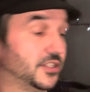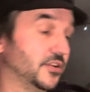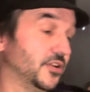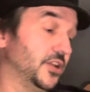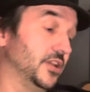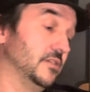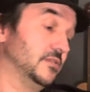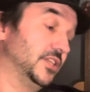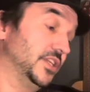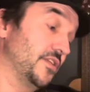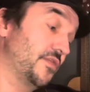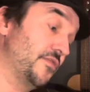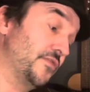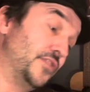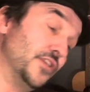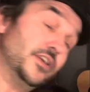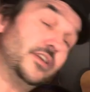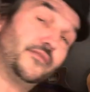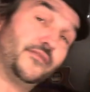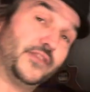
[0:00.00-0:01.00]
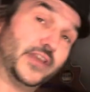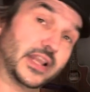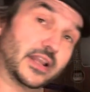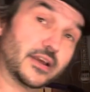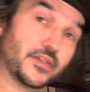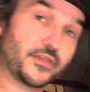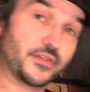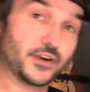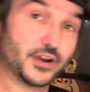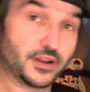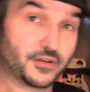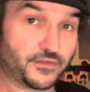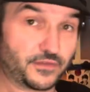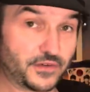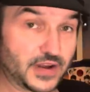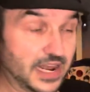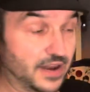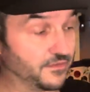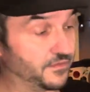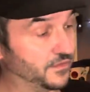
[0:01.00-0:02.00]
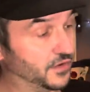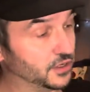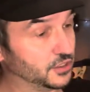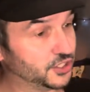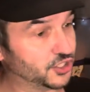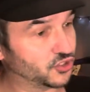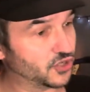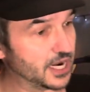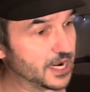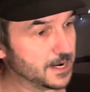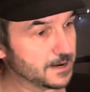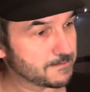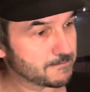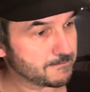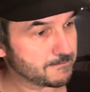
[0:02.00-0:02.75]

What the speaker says: you use your 3rd finger 3rd fret 1st string.